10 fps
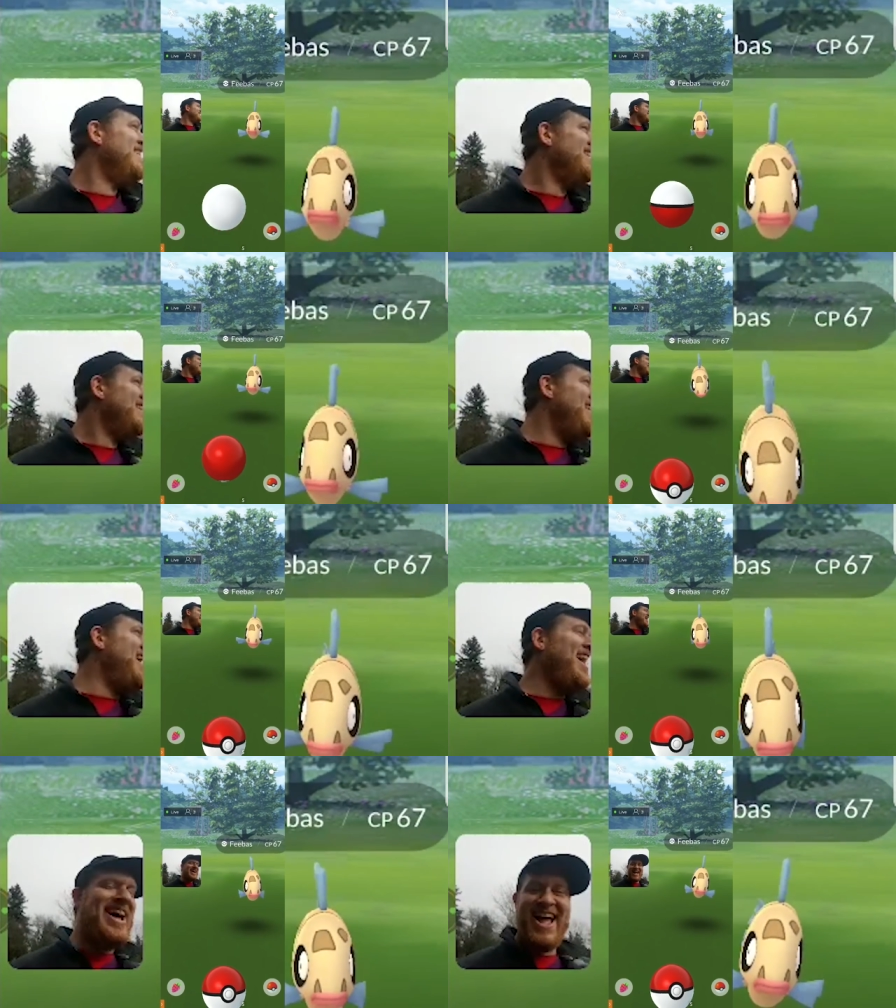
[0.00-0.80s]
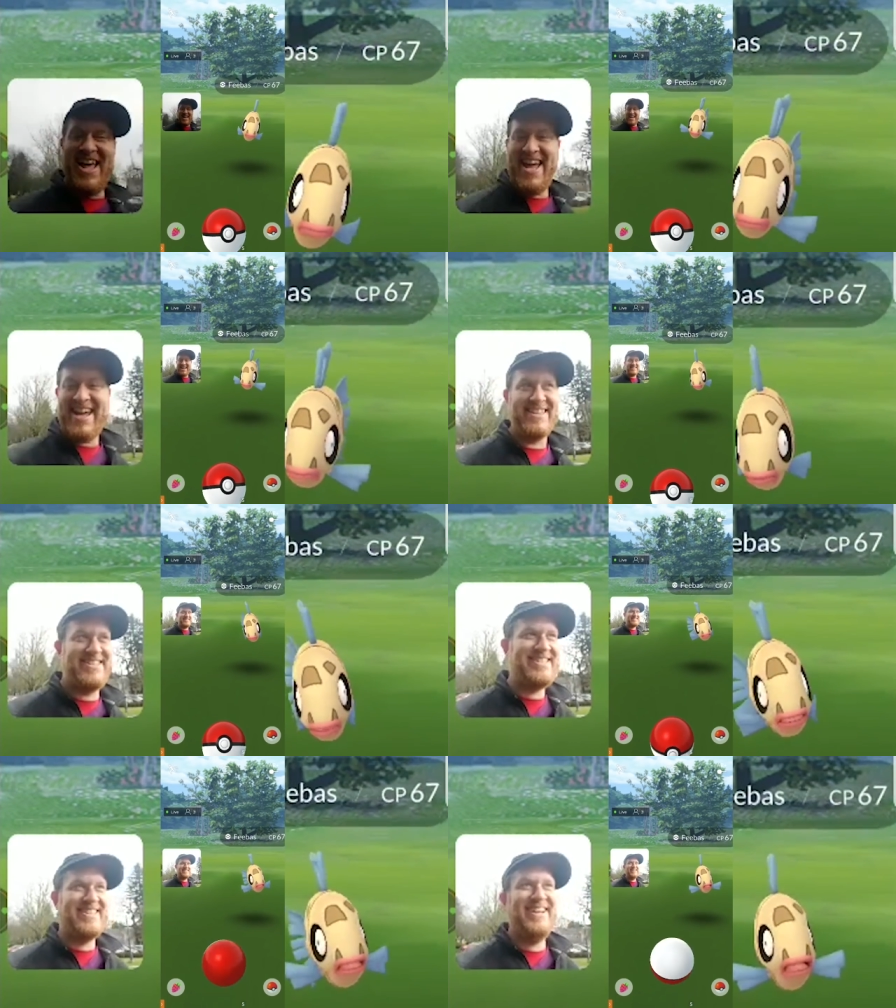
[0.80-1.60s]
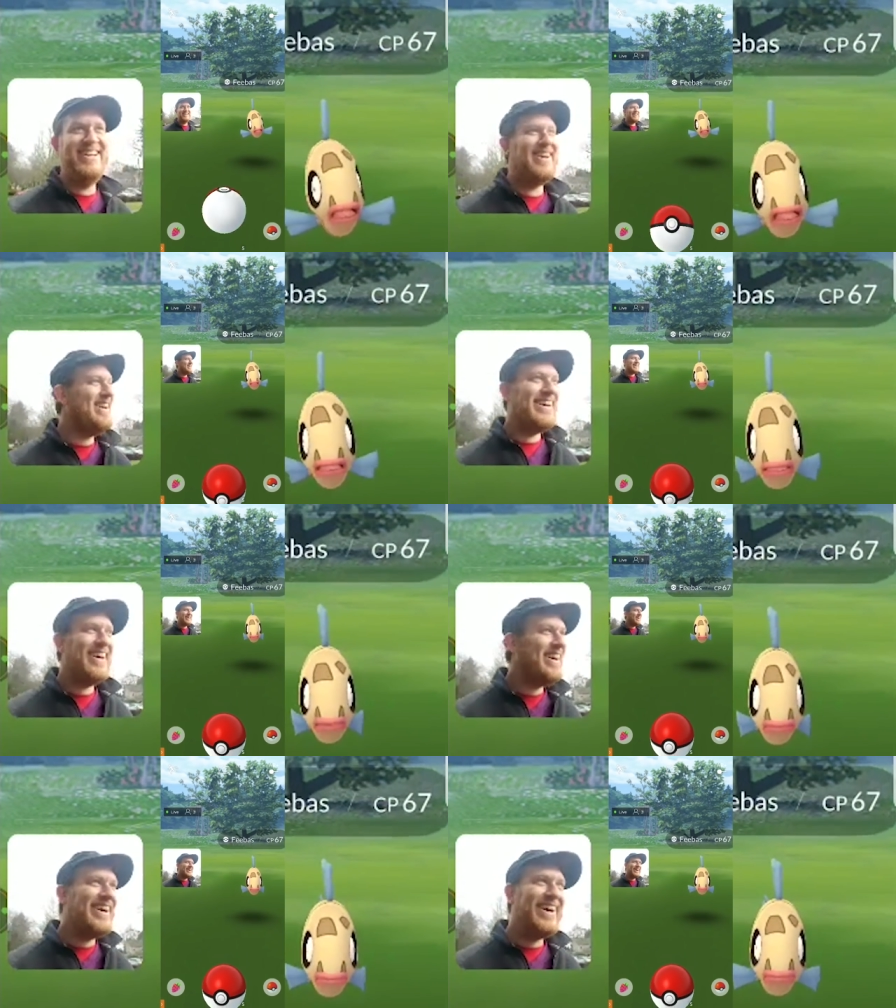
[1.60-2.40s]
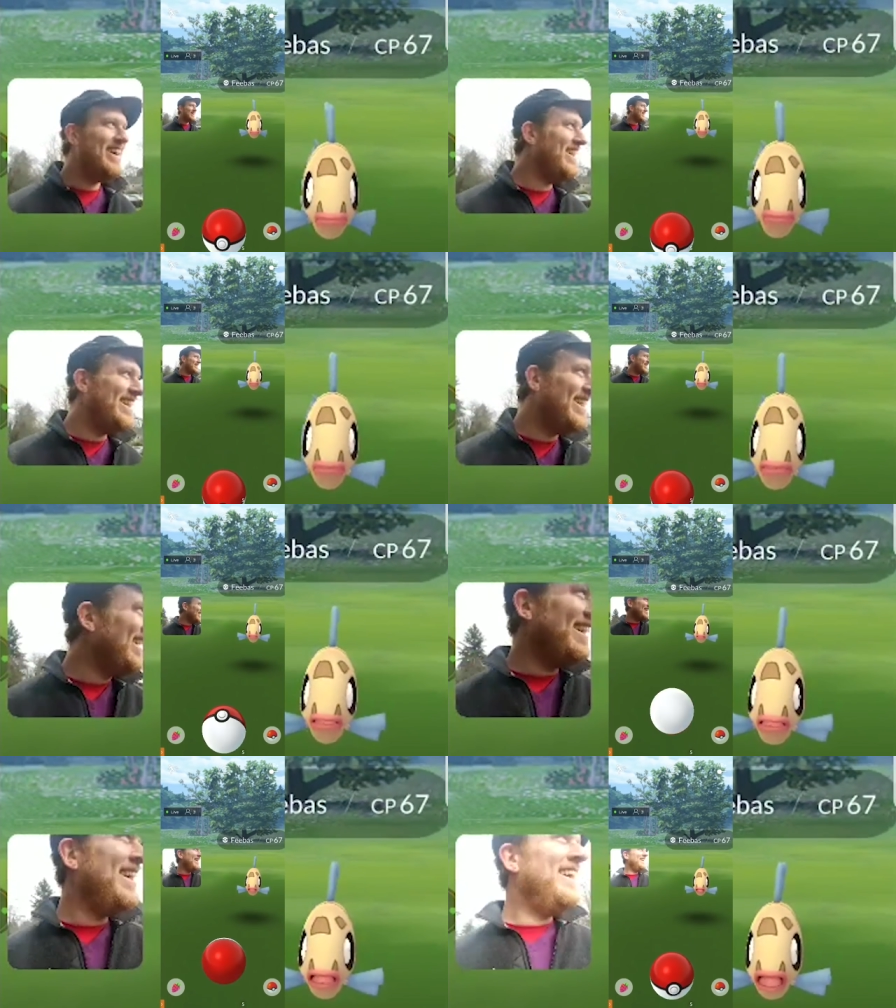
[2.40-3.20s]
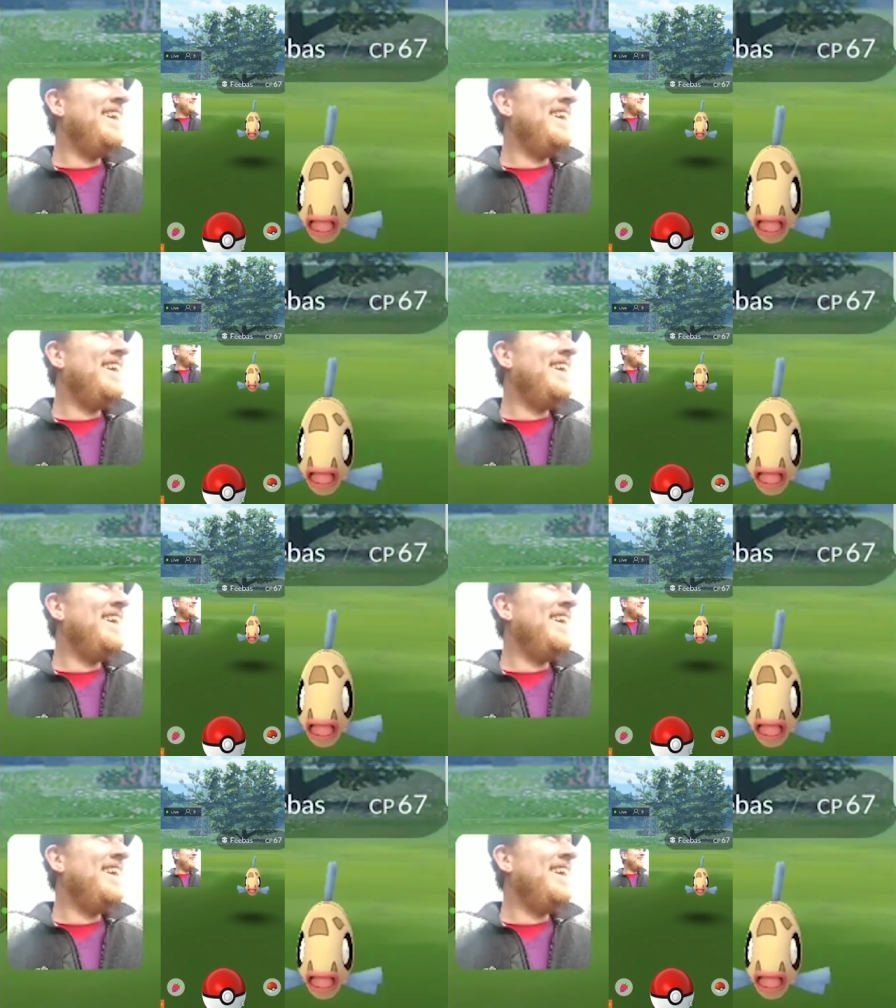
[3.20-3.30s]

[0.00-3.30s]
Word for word: Nice. So Tyler, you're gonna trade me one, right?